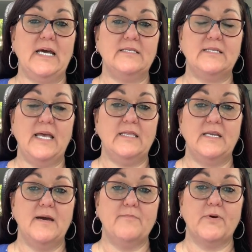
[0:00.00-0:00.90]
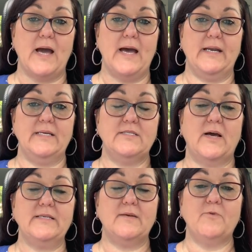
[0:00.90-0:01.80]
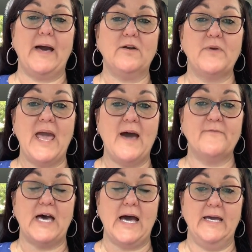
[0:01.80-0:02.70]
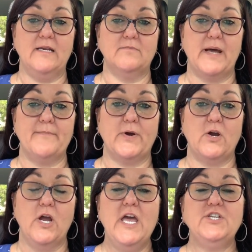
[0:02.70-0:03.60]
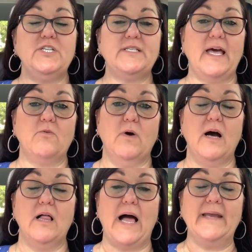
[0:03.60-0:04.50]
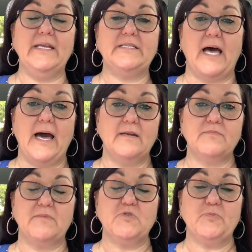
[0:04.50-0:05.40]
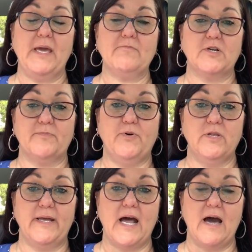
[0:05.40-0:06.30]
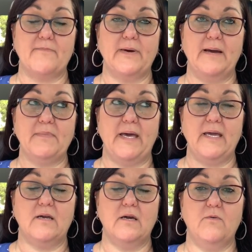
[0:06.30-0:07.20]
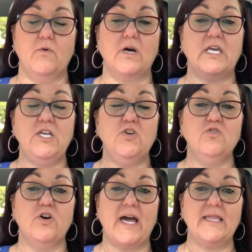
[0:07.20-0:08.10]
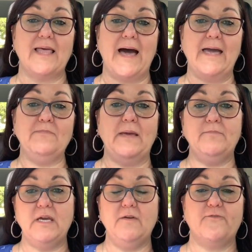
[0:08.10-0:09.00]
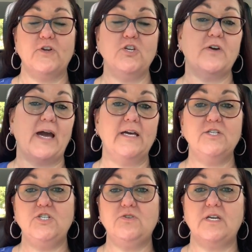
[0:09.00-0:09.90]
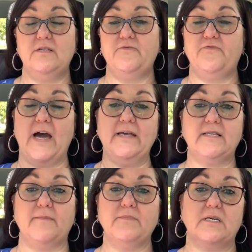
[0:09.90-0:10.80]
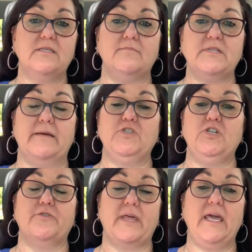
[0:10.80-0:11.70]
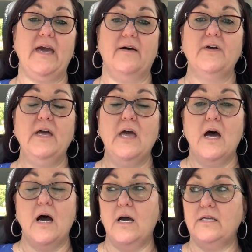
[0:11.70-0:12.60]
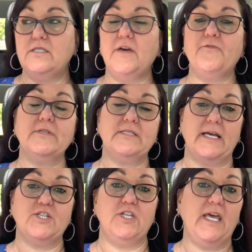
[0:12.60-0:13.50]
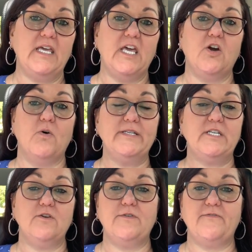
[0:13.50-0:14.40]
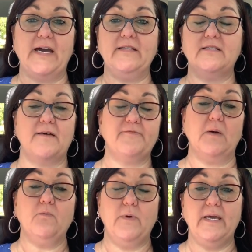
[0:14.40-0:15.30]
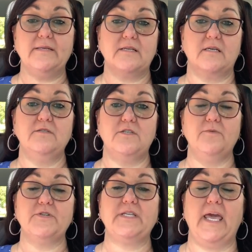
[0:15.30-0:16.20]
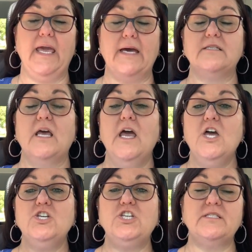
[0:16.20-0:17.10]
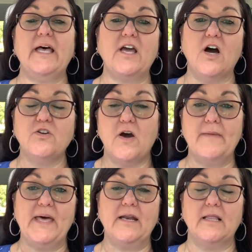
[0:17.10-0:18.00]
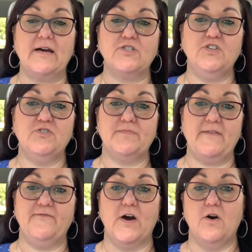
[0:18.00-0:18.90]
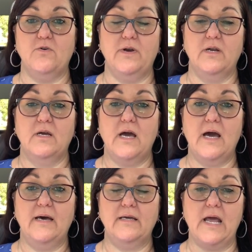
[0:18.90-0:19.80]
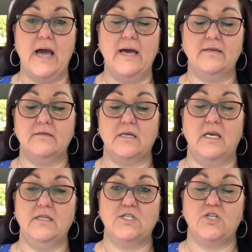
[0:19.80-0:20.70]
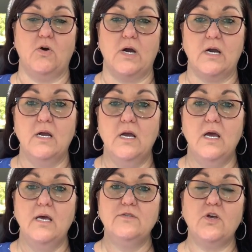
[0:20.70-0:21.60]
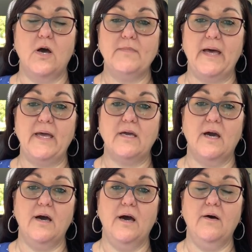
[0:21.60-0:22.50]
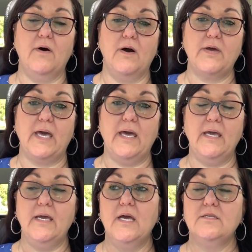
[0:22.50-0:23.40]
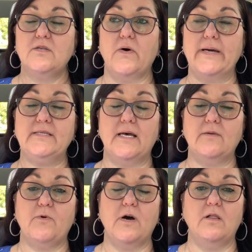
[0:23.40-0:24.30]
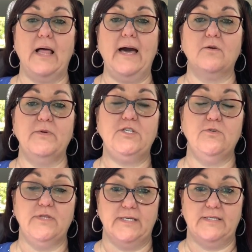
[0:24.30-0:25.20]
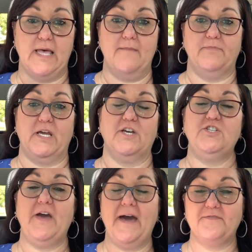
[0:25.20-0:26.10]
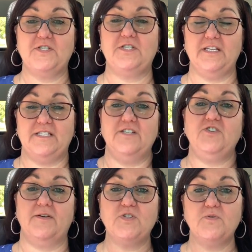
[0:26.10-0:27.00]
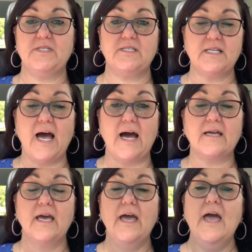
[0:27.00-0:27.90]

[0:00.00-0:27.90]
not say the number on it. So I said, well, I don't have the item number. She's like, well, I need the item number to be able to pull it up. I'm like, well, can you look online? Maybe for you guys, you can find something. Because sometimes, you know, they have a different section they can go into to find stuff that we as consumers can't. She's like, oh no, I'm not allowed to use my phone in the store. So I'm like, oh, okay. So I said, well, how do we do this then? Because it says you have 2 in stock.